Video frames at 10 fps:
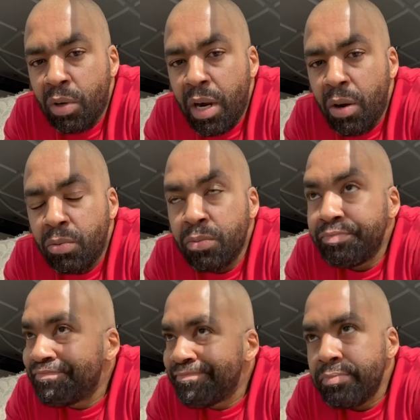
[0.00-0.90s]
rao,
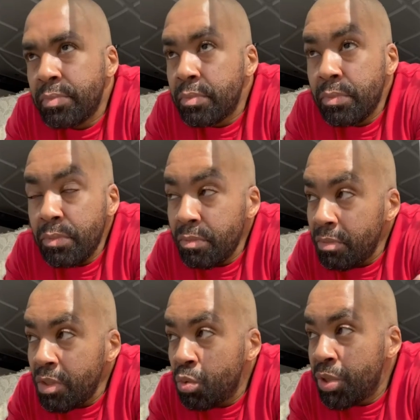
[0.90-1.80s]

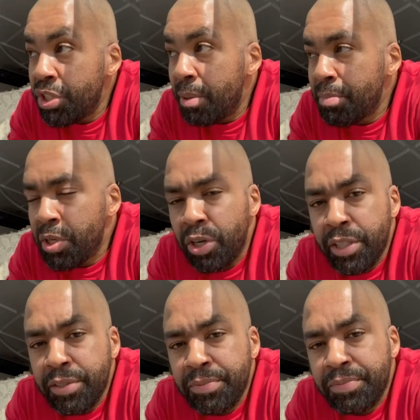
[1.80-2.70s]
we're jumping on
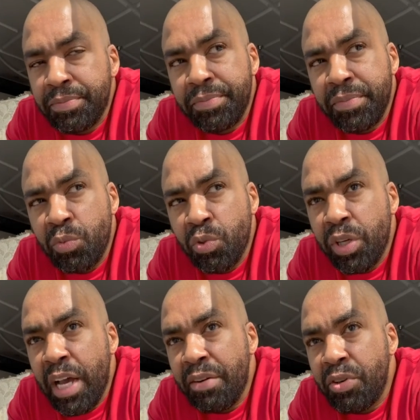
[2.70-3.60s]
it and we're
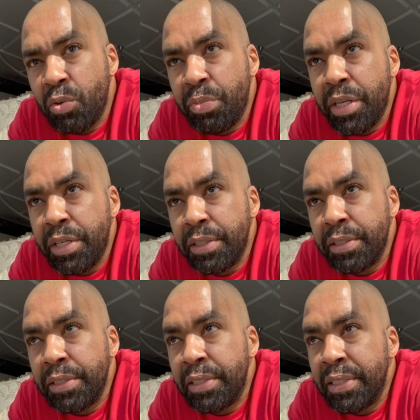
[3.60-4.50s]
going to have an opinion.
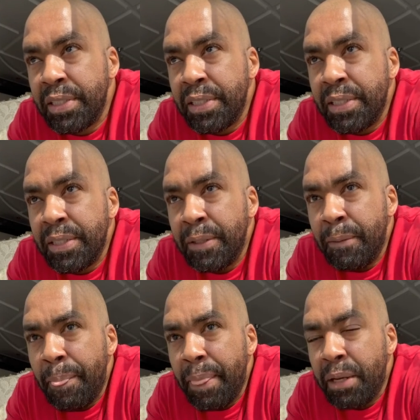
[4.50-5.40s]

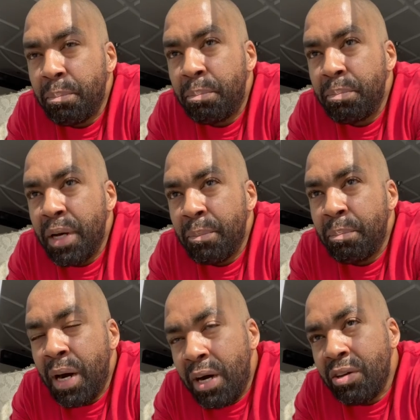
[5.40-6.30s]
And
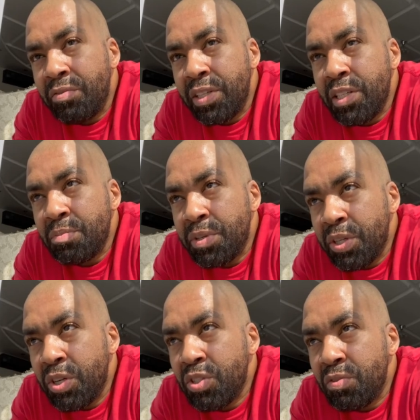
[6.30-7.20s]
part of it is
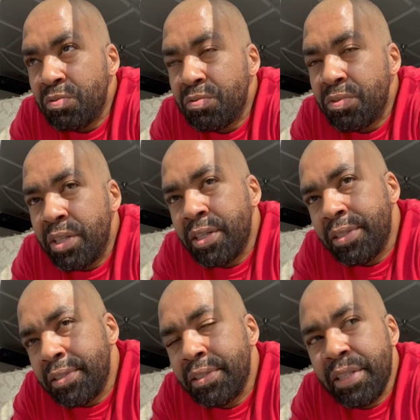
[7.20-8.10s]
because of
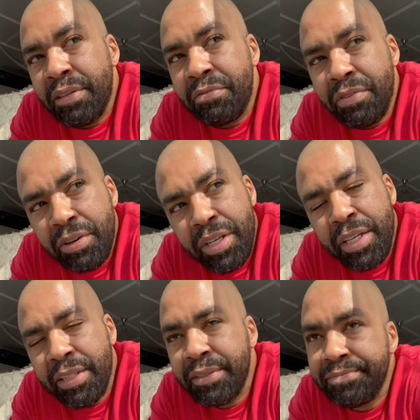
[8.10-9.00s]
a very